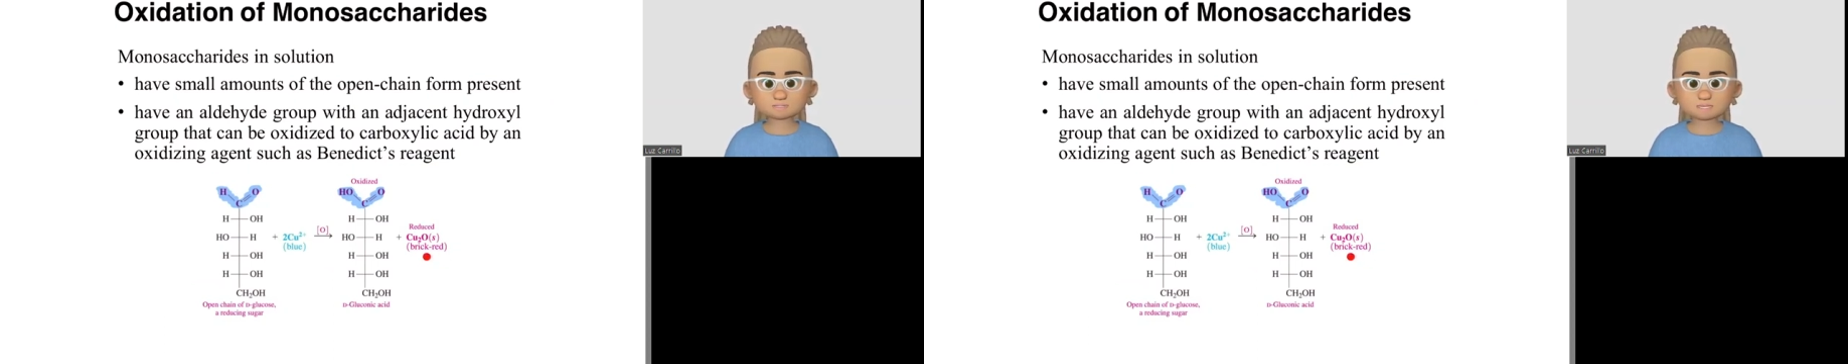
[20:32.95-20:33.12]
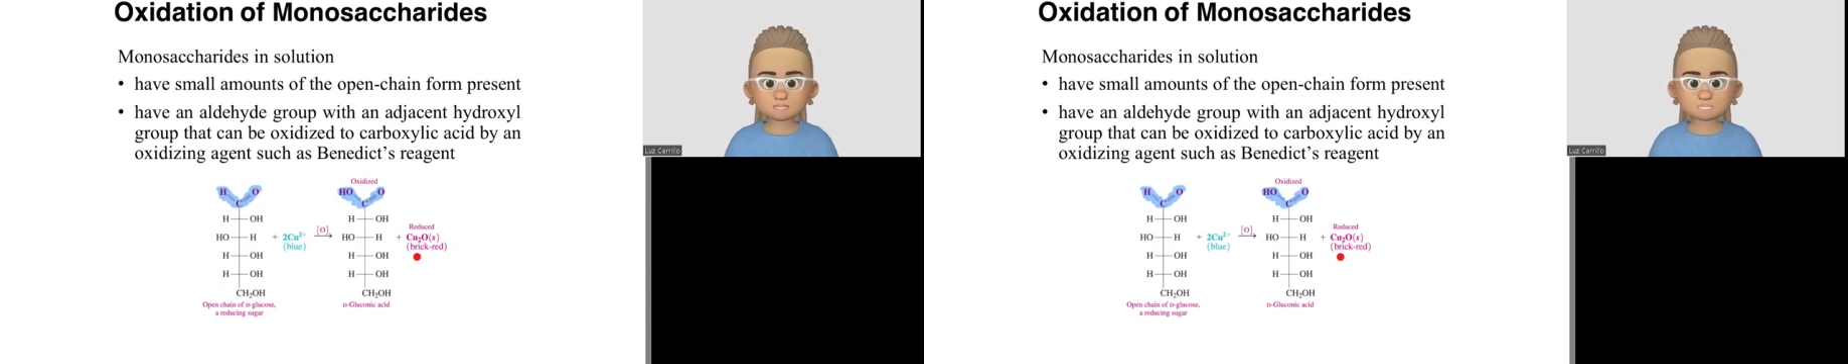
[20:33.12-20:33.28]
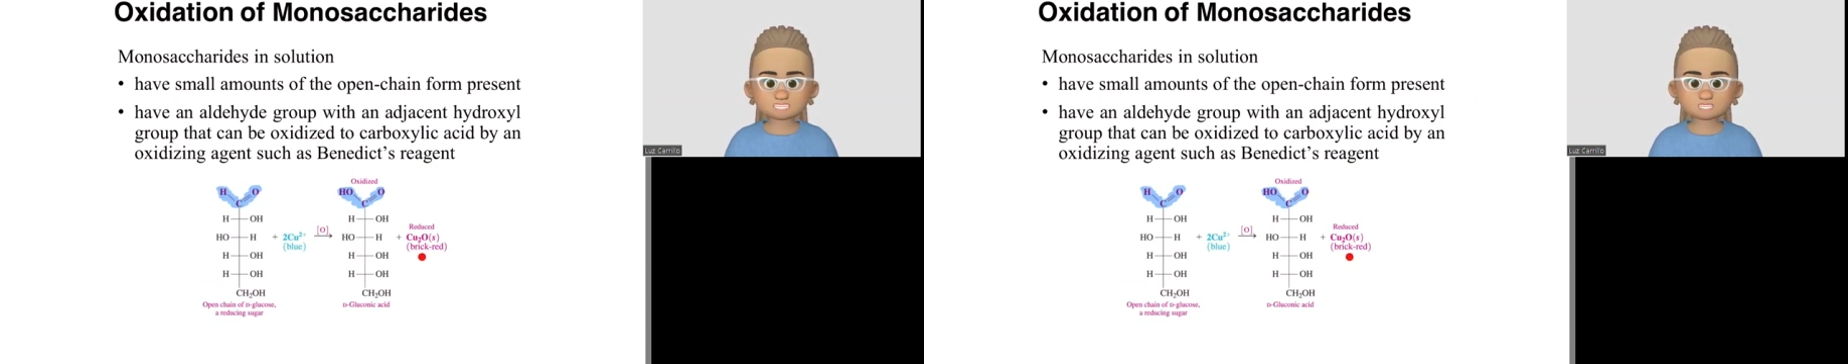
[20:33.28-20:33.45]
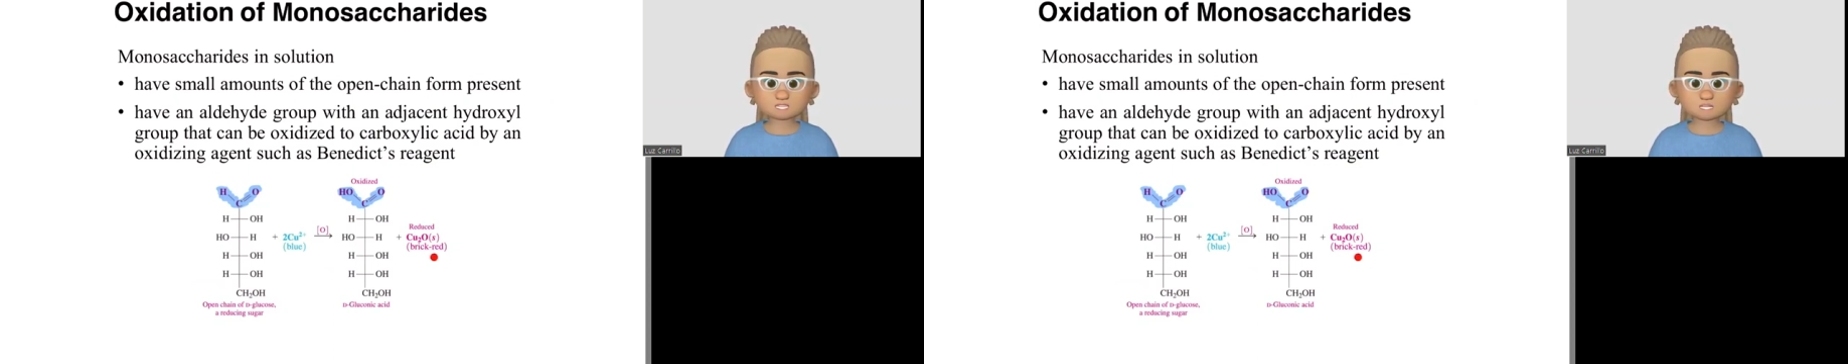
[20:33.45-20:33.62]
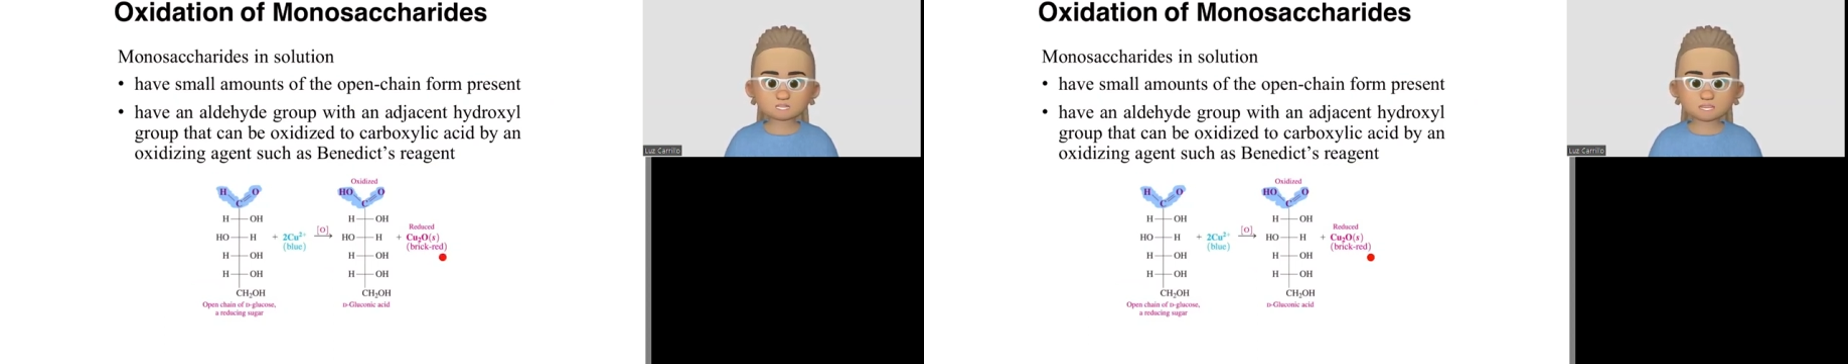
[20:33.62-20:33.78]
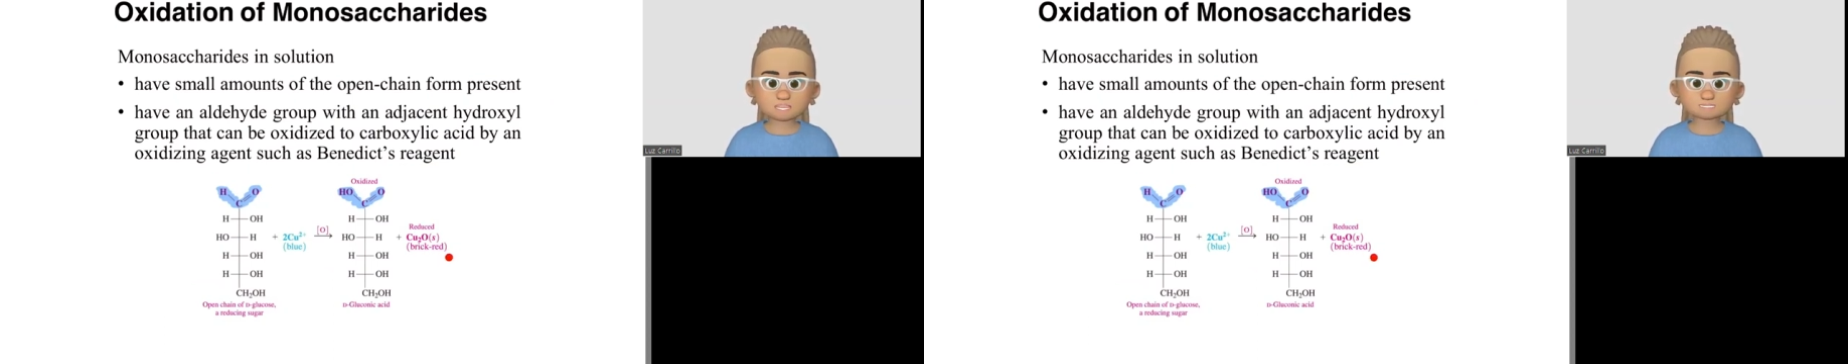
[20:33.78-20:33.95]
and
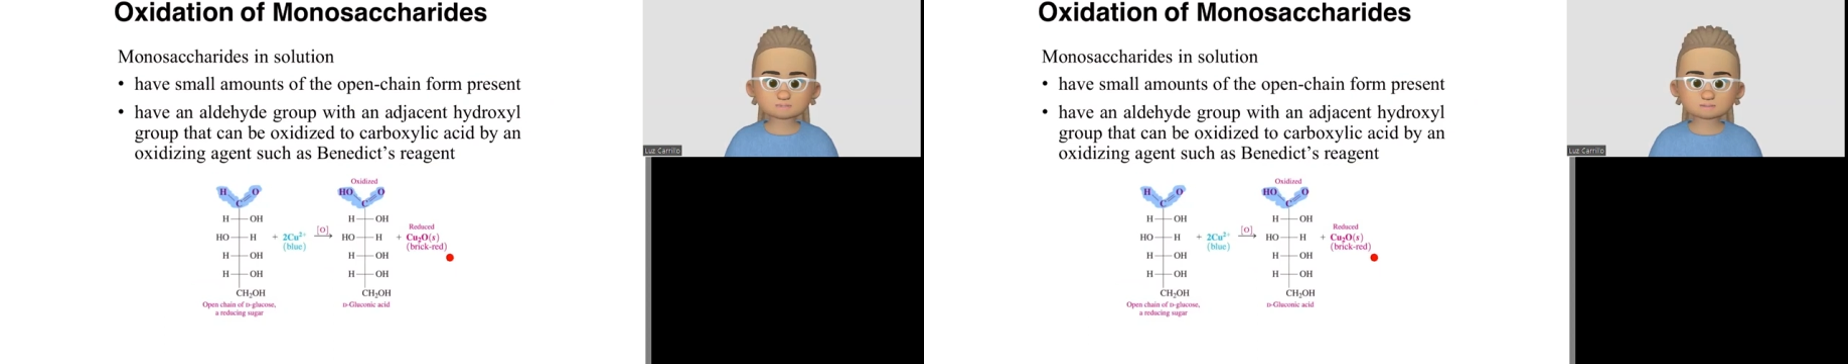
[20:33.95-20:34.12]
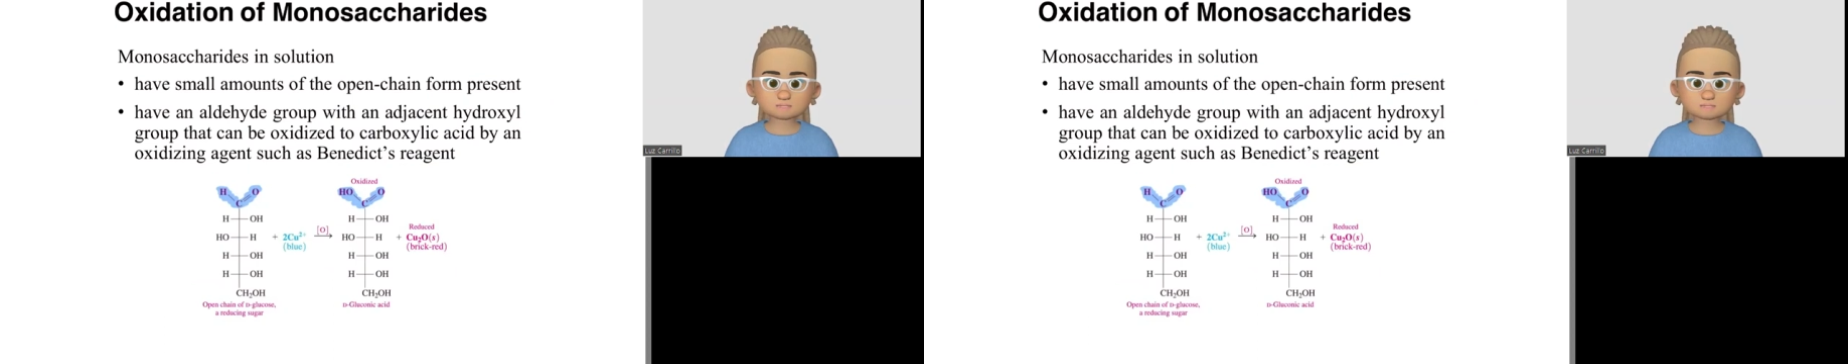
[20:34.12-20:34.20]
since